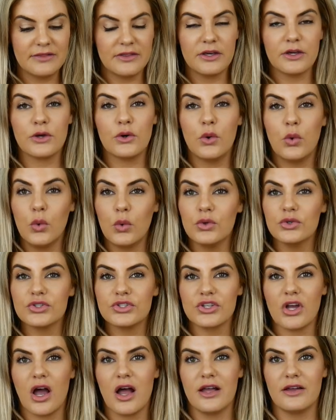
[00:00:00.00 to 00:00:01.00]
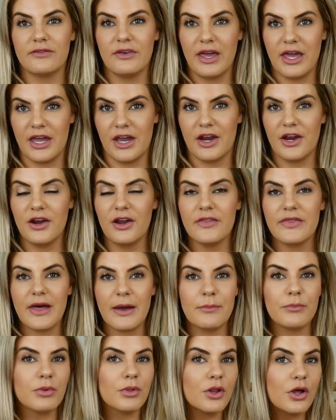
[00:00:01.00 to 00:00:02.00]
the cool shot of air
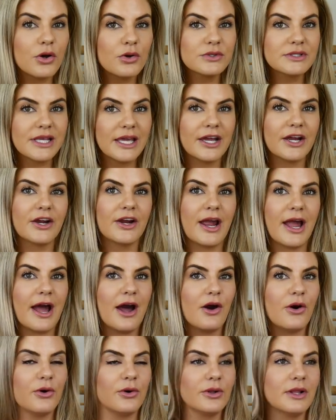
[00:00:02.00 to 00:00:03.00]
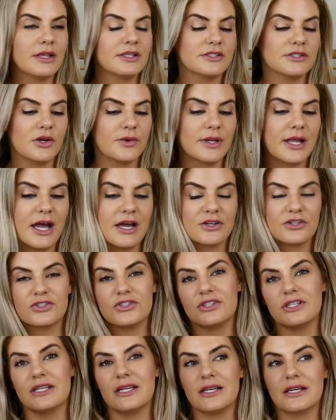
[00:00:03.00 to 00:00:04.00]
that blows air out, so it
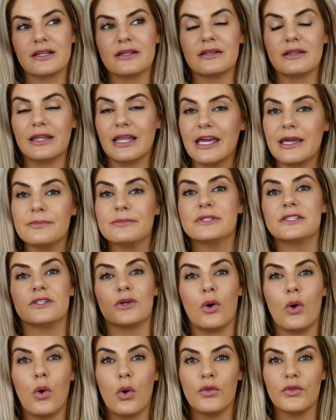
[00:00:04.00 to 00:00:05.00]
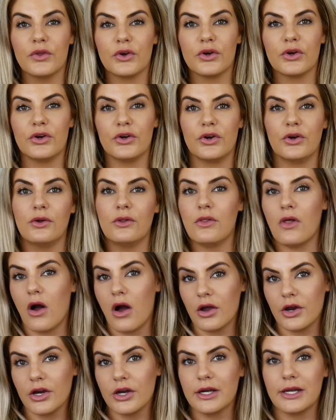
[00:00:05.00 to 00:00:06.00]
actually claims to hold the curl
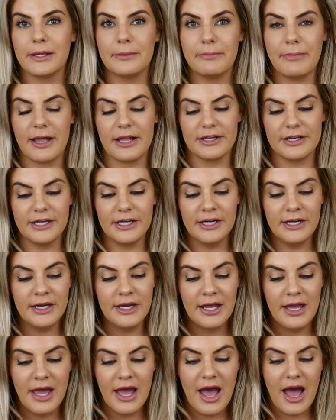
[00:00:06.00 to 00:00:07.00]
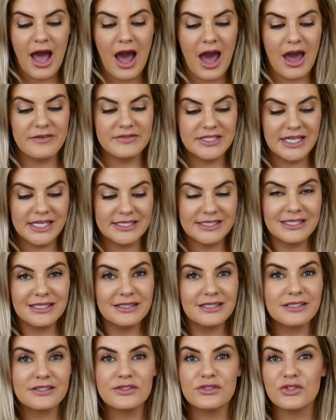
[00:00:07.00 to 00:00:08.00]
longer and better. I've
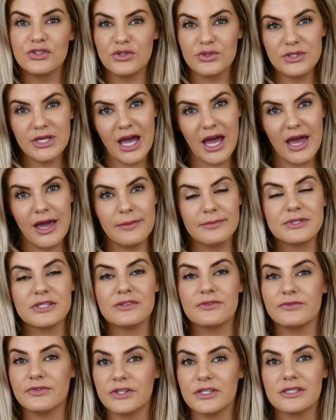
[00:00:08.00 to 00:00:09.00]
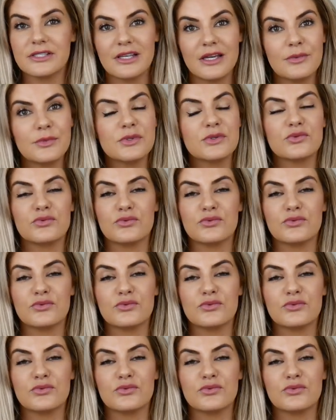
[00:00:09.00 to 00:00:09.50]
tested this 2 times. The first time was